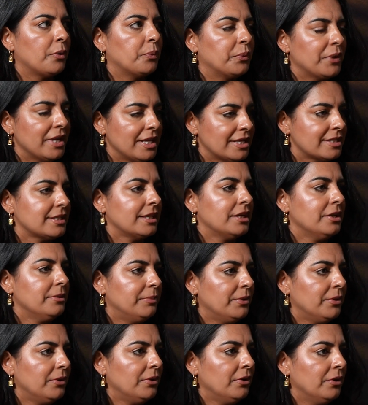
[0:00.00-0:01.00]

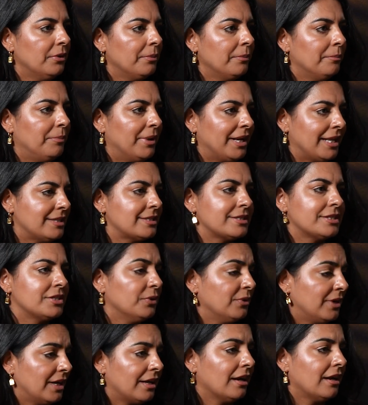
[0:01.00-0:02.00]
reasonable, but it's
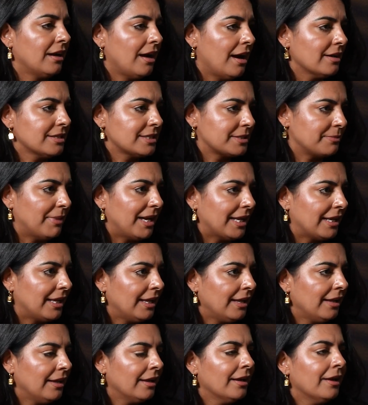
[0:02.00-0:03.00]
still going to cost
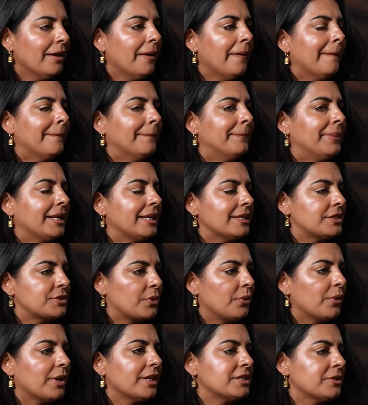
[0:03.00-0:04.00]
money, but it's
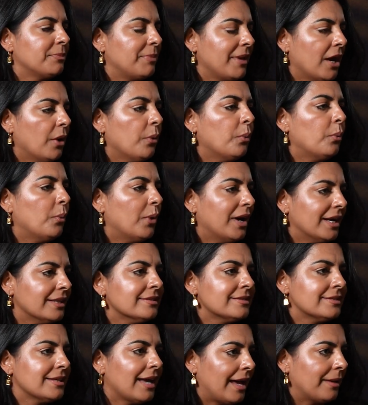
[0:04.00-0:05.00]
going to be a
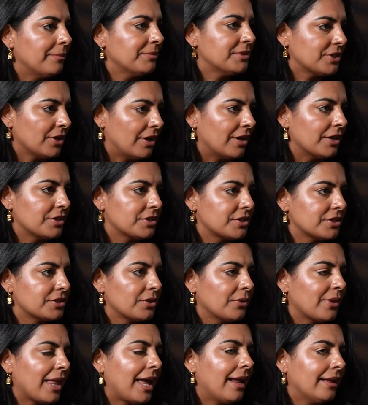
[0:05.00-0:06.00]
one-time charge.
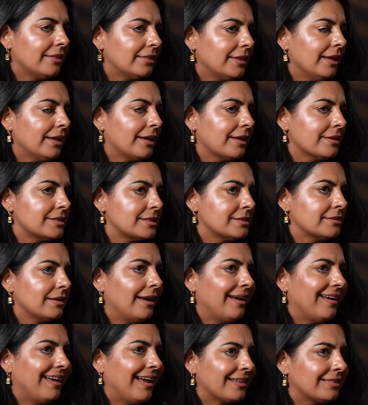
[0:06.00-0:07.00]
So that I think it's
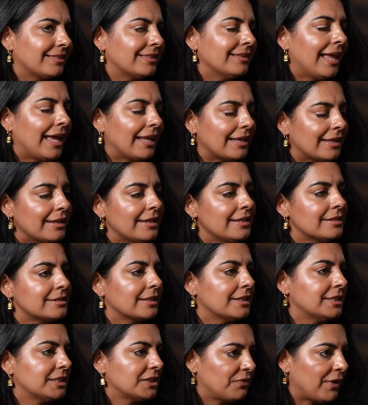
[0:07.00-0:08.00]
at least
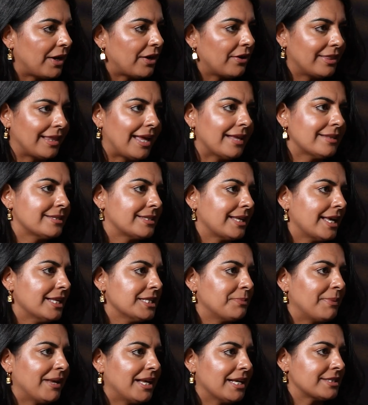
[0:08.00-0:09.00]
it's fair in that
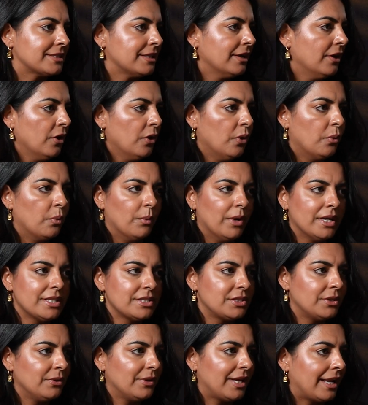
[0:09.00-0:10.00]
sense, because
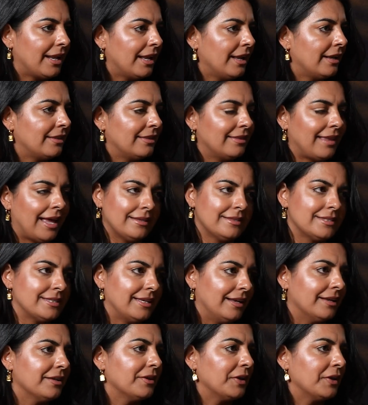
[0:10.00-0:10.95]
once you get it, that's it,